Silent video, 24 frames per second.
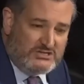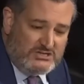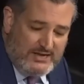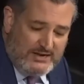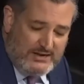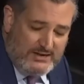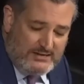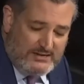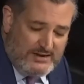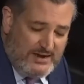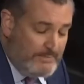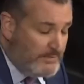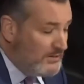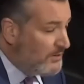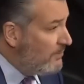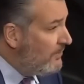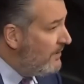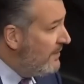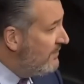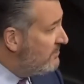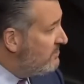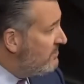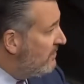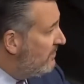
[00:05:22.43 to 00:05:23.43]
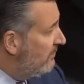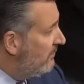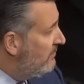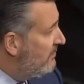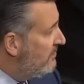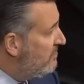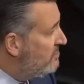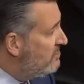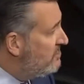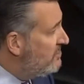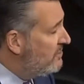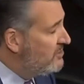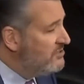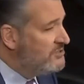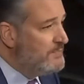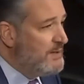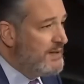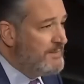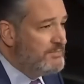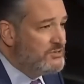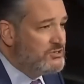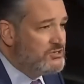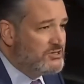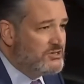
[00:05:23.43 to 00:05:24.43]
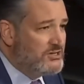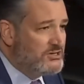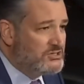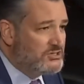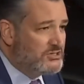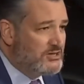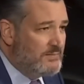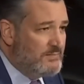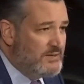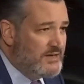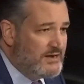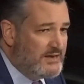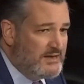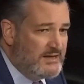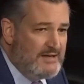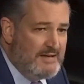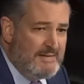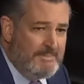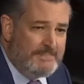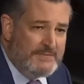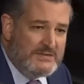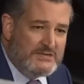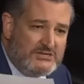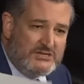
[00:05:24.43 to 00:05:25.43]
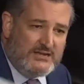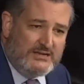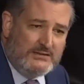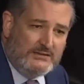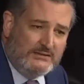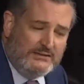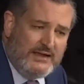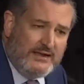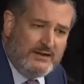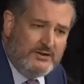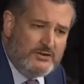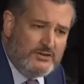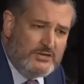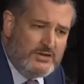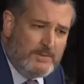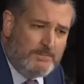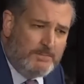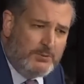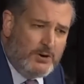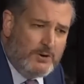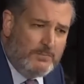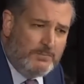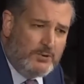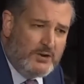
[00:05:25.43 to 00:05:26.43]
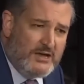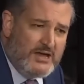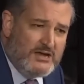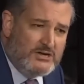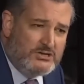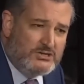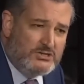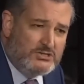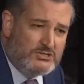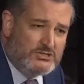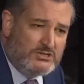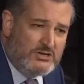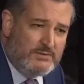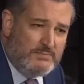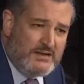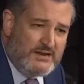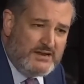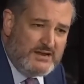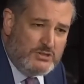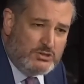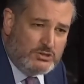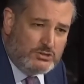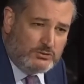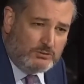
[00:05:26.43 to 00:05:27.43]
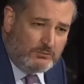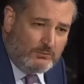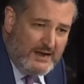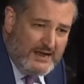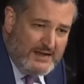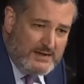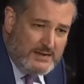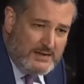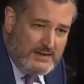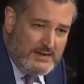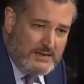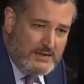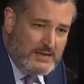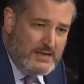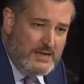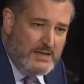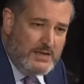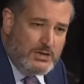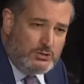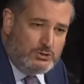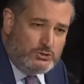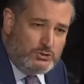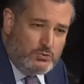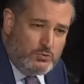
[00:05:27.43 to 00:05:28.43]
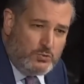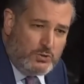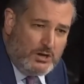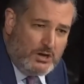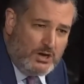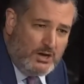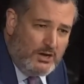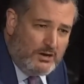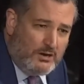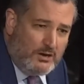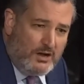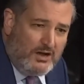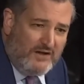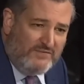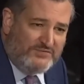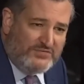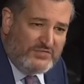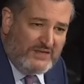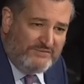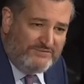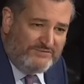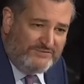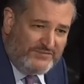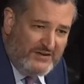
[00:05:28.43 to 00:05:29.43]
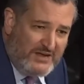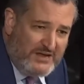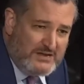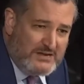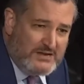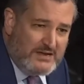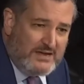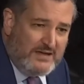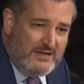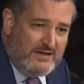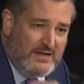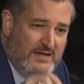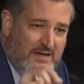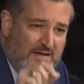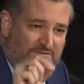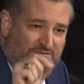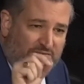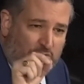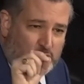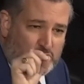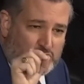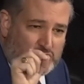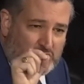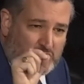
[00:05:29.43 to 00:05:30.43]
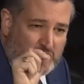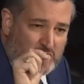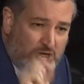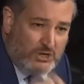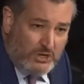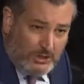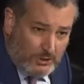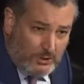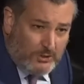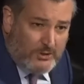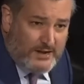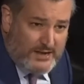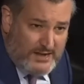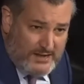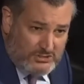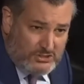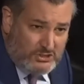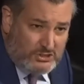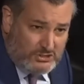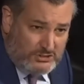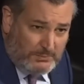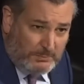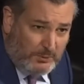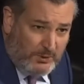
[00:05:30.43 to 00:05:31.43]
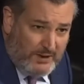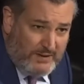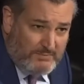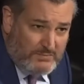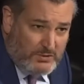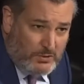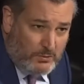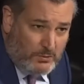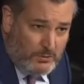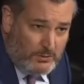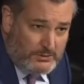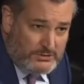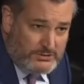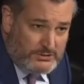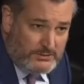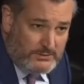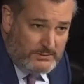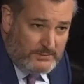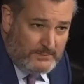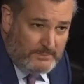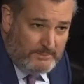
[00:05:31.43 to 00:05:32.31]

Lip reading: Senate Democrats, including 6 members of this committee, send a letter to the Appropriations Committee threatening to cut off the funding for security at the Supreme Court.